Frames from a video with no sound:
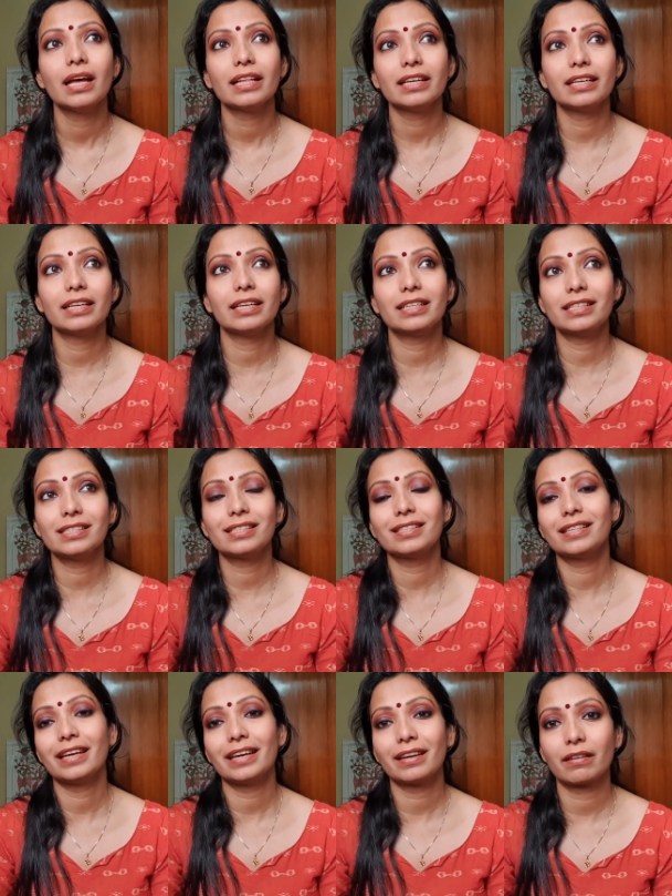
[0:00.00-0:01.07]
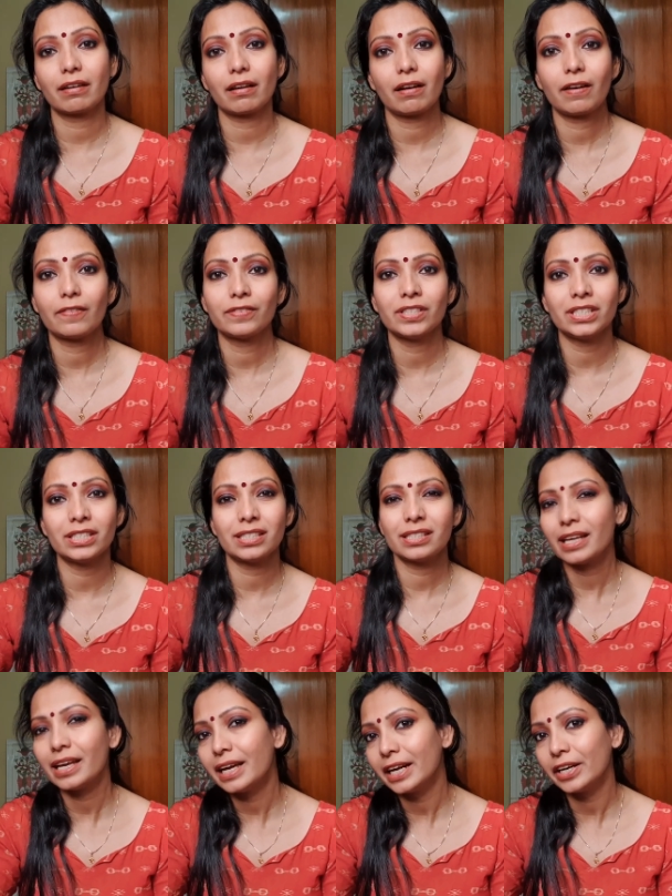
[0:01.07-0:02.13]
it is their craft, it is
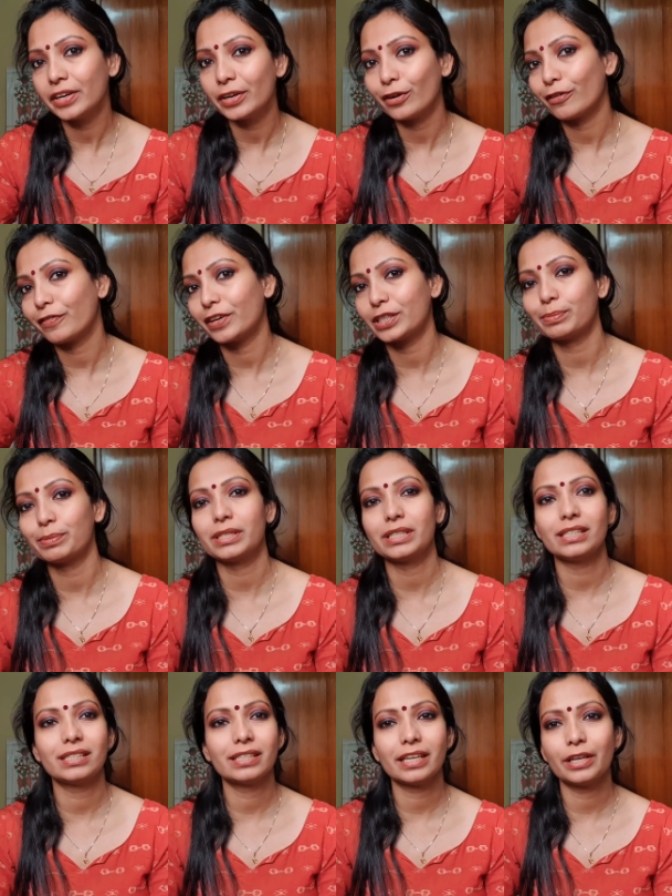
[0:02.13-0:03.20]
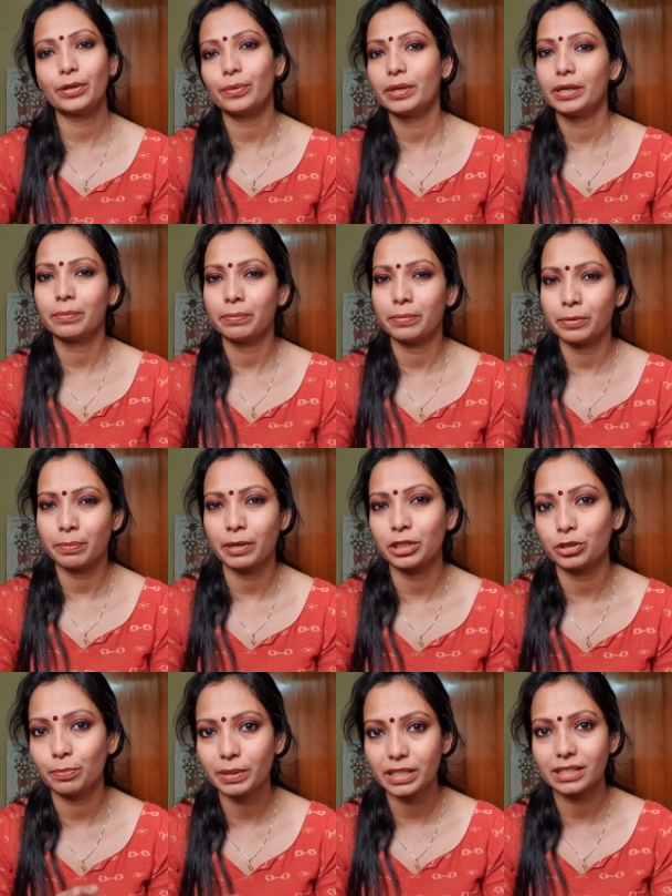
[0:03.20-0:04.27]
their area of expertise. They know it
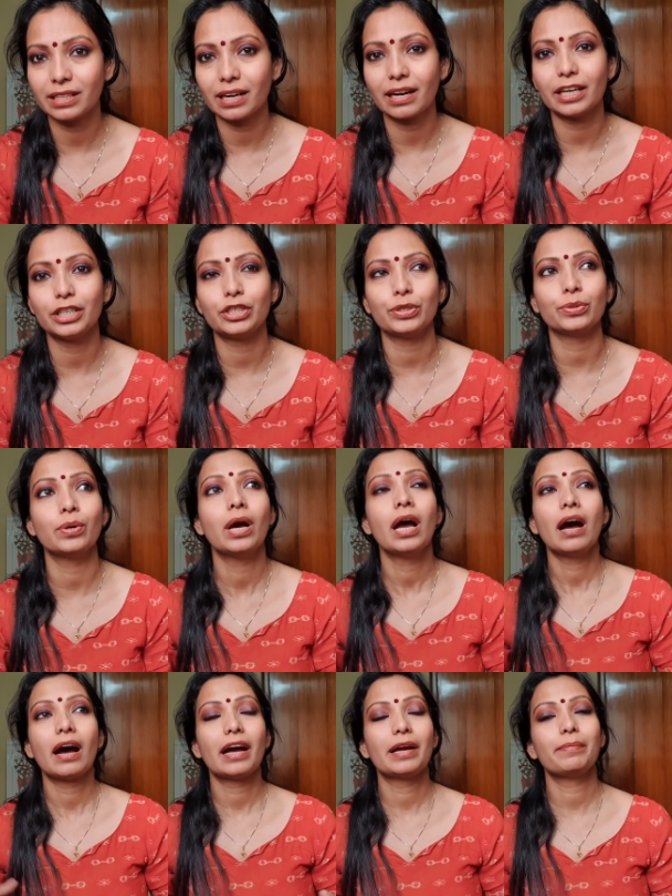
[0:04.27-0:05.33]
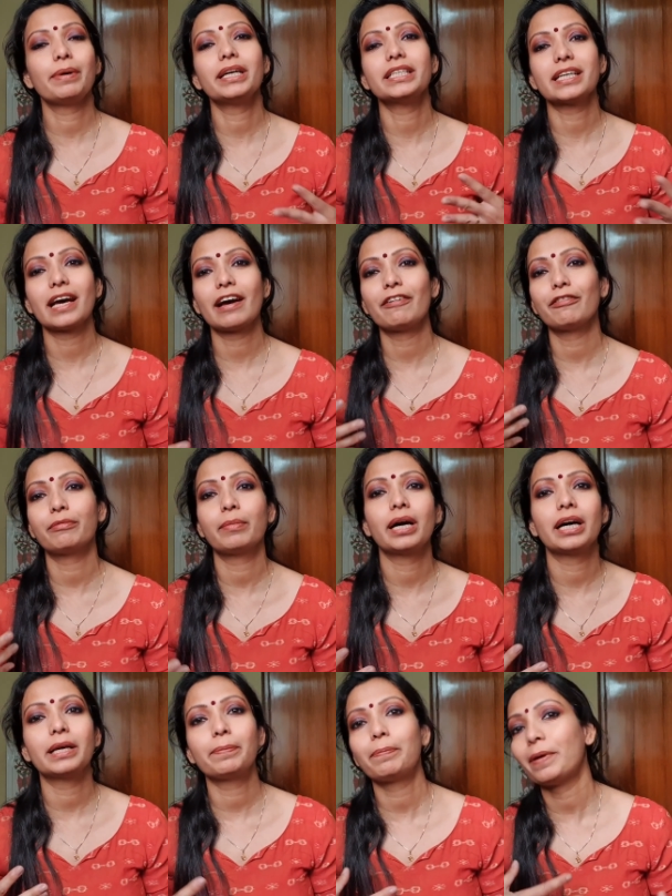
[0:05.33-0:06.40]
much better than I do. I might have
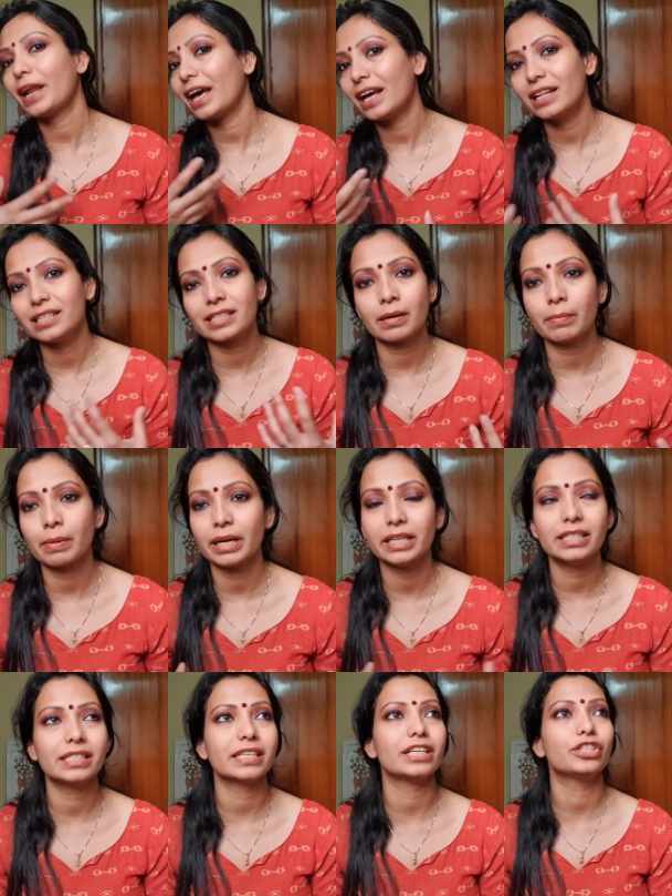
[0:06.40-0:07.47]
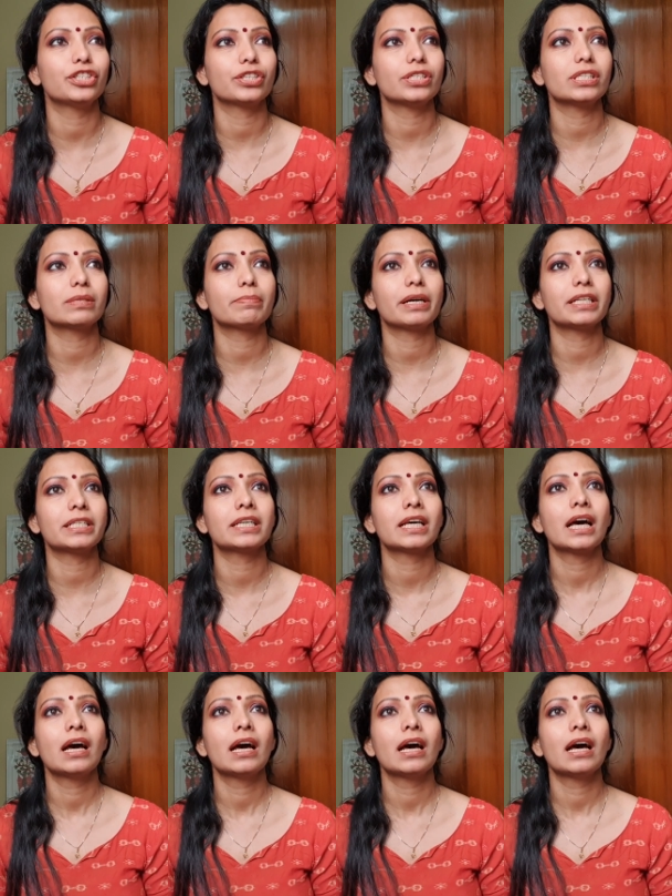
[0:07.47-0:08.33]
my plans and my intentions, but